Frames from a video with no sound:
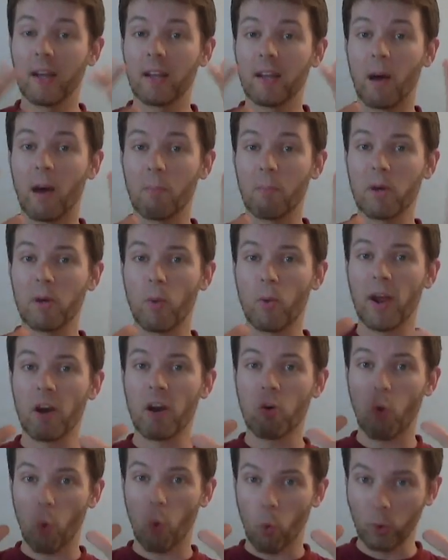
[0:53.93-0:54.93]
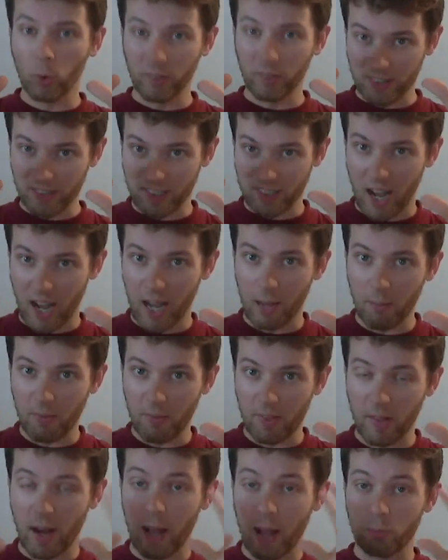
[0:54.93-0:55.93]
Now be aware all the
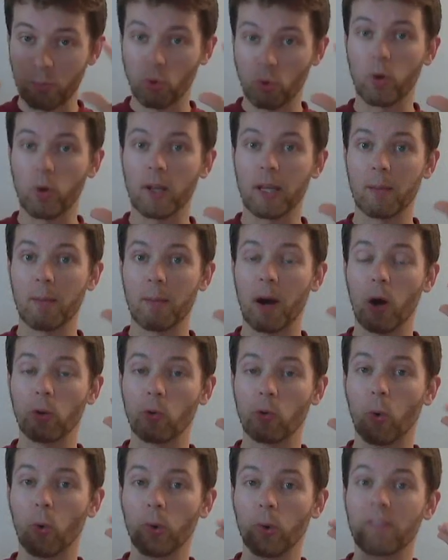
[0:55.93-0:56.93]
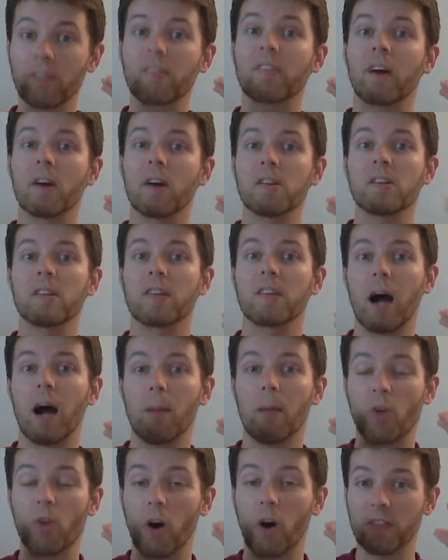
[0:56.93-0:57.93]
times that I'm talking about, all the starting
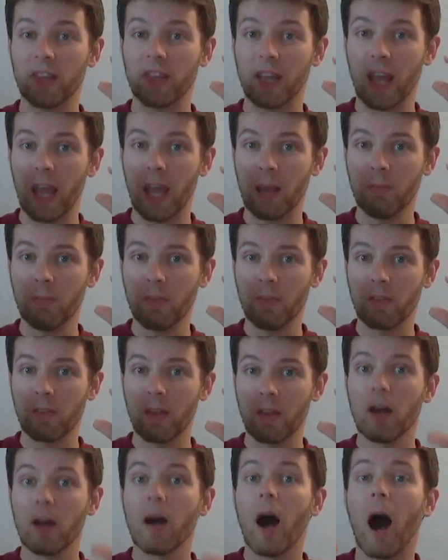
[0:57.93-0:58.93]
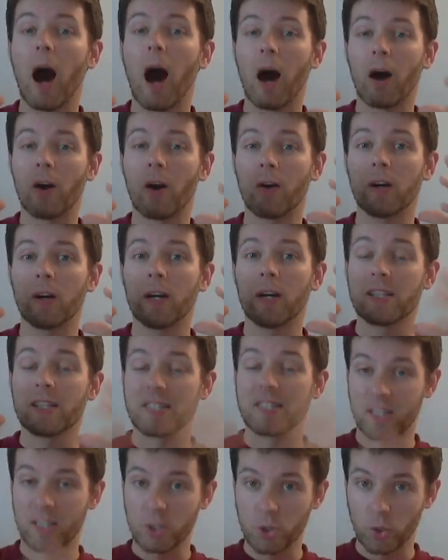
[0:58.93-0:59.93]
times of the games are
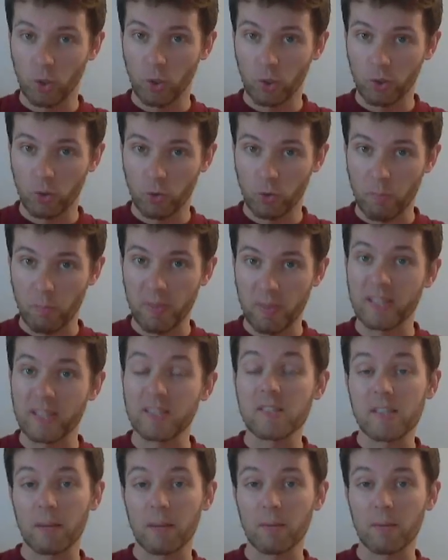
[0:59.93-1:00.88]
Central European summer